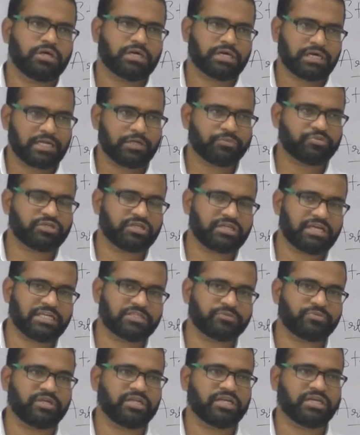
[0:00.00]
corruption
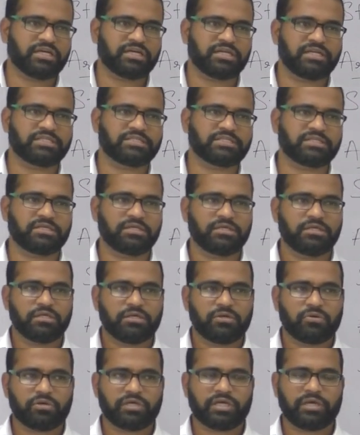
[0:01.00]
has been increased
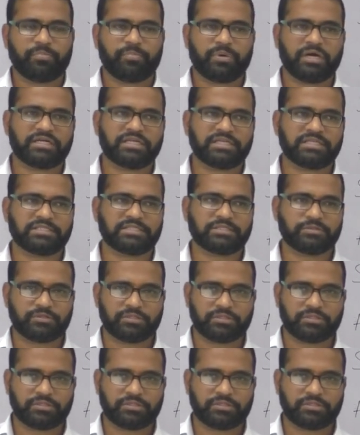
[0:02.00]
okay parties